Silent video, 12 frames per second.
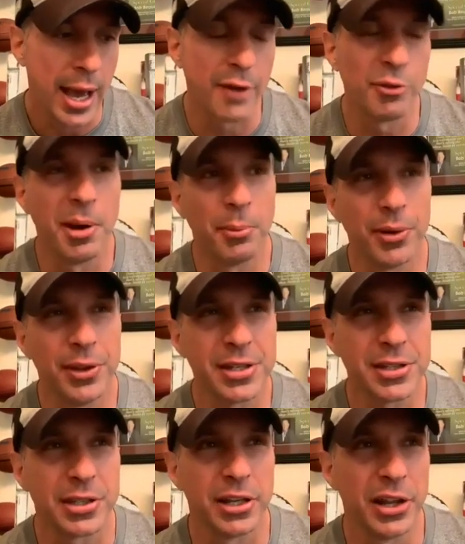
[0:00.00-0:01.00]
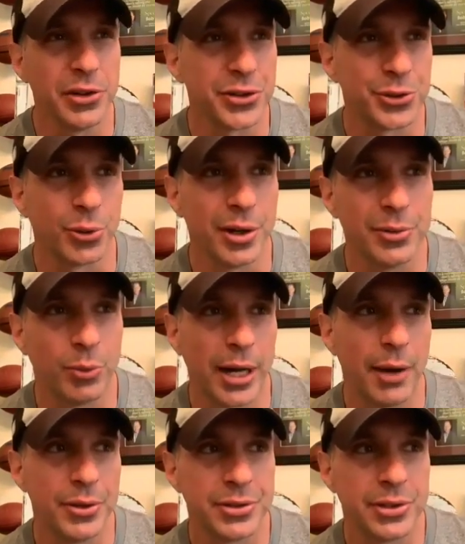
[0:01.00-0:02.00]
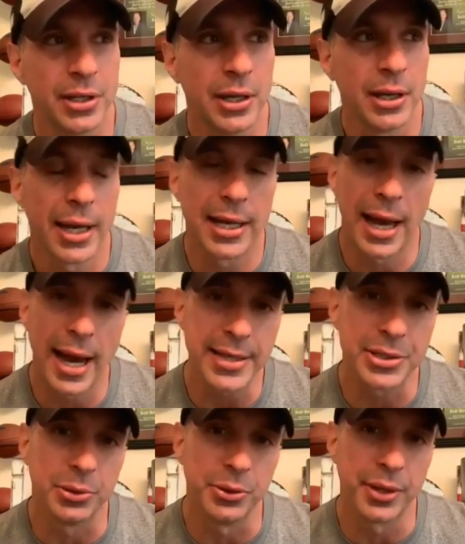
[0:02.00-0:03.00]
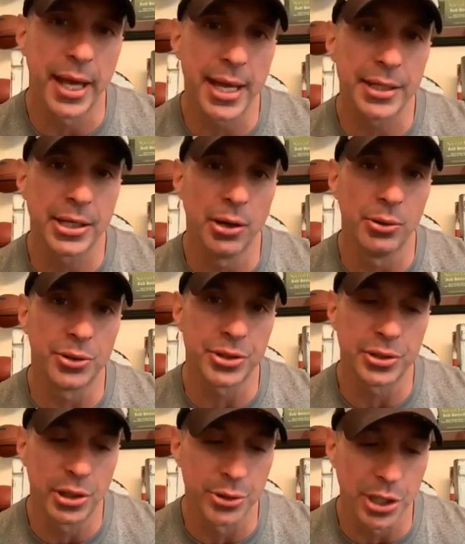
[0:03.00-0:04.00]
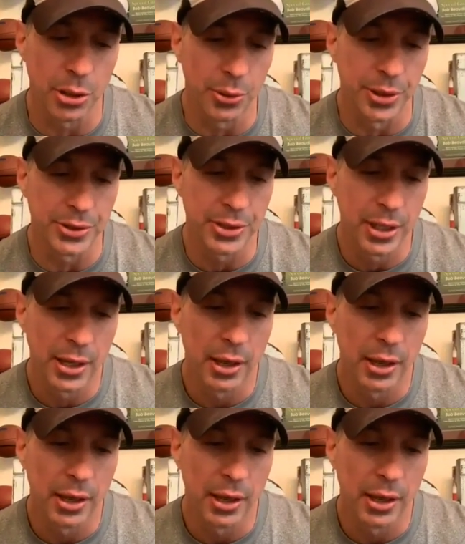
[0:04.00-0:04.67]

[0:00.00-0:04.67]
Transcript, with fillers: I remember, this is another story. When I was in high school, the head coach, Coach Owens,